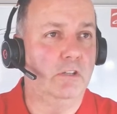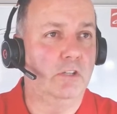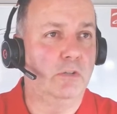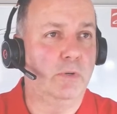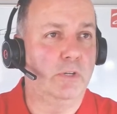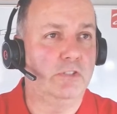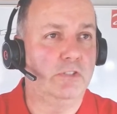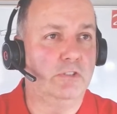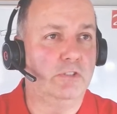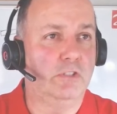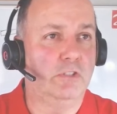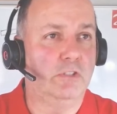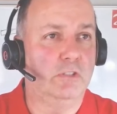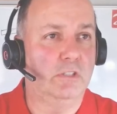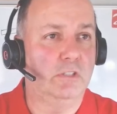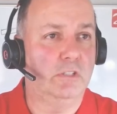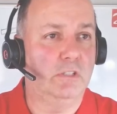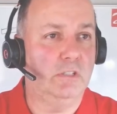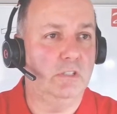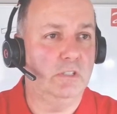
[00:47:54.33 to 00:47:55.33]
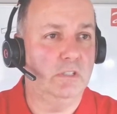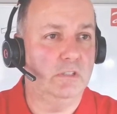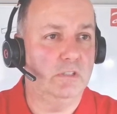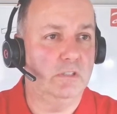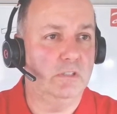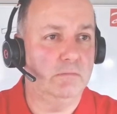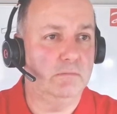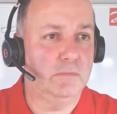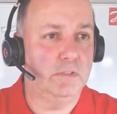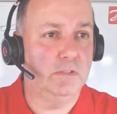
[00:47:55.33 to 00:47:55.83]
questions on
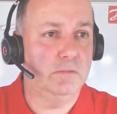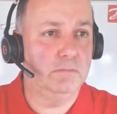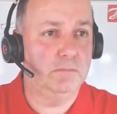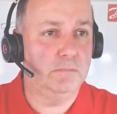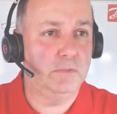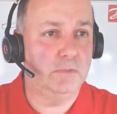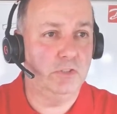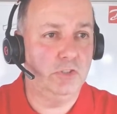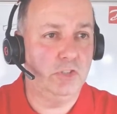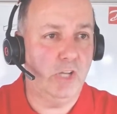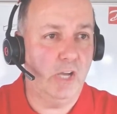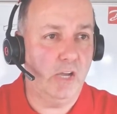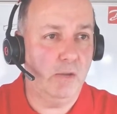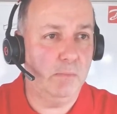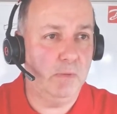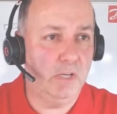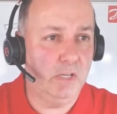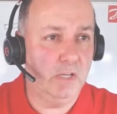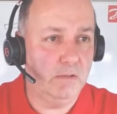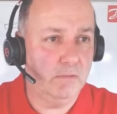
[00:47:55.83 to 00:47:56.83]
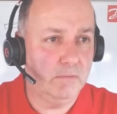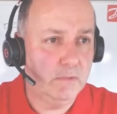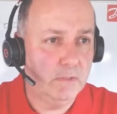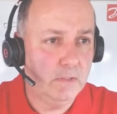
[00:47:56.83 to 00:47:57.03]
the chat a minute.